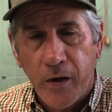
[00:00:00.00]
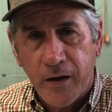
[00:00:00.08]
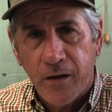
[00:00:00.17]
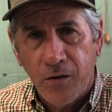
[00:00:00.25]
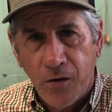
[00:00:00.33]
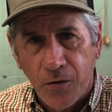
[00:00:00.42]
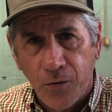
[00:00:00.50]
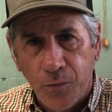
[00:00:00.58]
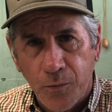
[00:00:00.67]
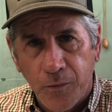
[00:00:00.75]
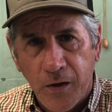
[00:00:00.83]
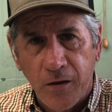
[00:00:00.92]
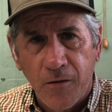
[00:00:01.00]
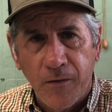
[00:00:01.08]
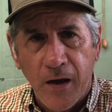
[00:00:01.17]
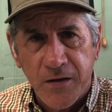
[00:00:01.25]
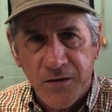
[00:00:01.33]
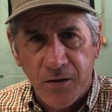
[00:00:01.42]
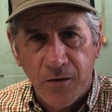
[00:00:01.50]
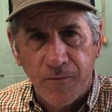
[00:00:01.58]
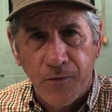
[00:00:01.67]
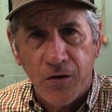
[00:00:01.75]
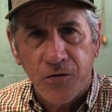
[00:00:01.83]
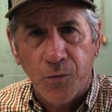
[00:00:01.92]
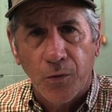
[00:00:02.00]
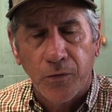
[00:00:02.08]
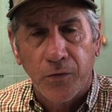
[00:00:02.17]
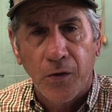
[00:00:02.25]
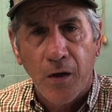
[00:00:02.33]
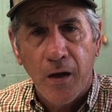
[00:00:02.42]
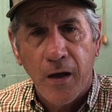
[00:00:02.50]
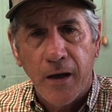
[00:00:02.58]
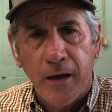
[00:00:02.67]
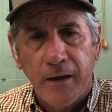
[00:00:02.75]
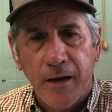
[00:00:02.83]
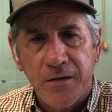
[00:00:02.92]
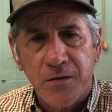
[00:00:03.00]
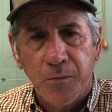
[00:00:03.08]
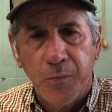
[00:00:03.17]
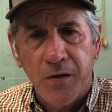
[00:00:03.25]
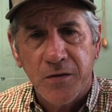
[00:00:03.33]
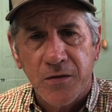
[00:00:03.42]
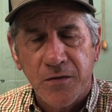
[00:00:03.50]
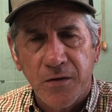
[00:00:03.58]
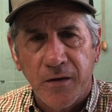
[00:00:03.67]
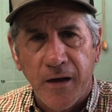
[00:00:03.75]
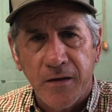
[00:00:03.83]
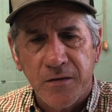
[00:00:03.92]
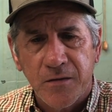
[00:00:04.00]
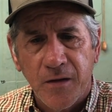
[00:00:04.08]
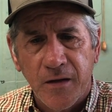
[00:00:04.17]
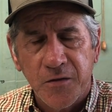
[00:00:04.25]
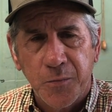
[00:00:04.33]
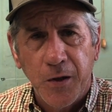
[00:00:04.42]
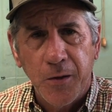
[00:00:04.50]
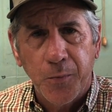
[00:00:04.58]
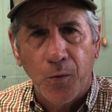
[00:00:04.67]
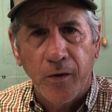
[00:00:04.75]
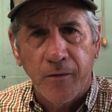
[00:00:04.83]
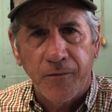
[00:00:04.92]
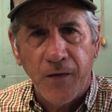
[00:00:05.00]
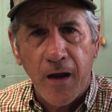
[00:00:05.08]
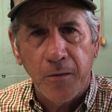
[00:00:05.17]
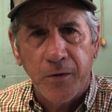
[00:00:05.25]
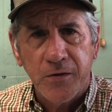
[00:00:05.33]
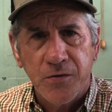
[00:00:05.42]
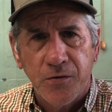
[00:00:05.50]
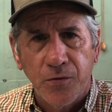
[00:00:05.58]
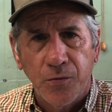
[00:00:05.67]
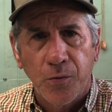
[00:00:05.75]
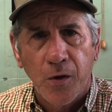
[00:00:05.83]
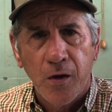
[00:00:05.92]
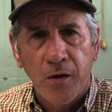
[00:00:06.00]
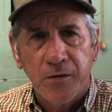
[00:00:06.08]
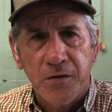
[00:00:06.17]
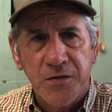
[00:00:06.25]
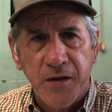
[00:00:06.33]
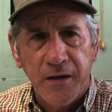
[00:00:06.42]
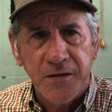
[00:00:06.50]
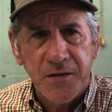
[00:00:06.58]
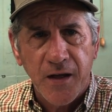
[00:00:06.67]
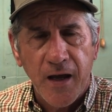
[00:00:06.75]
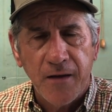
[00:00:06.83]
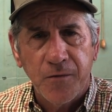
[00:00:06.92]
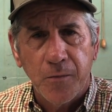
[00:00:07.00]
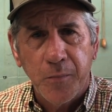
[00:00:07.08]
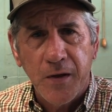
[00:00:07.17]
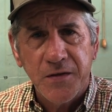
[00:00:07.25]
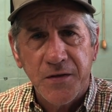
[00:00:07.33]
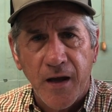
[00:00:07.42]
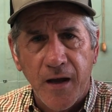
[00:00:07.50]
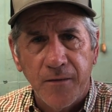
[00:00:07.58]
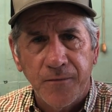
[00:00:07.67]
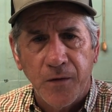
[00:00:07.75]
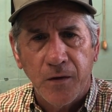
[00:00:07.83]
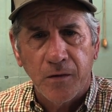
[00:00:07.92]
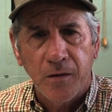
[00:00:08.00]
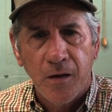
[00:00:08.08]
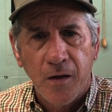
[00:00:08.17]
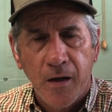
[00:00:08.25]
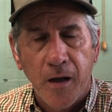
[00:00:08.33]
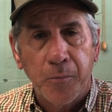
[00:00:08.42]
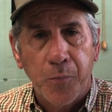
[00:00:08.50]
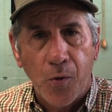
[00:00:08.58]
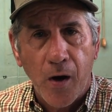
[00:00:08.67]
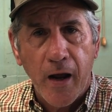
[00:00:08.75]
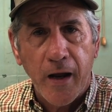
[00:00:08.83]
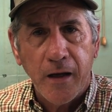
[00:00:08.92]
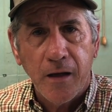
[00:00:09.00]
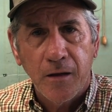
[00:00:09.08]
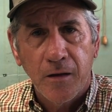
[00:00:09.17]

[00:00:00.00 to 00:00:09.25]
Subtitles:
can do as individuals and as a business and as people and families to stay safe and be safe and pray,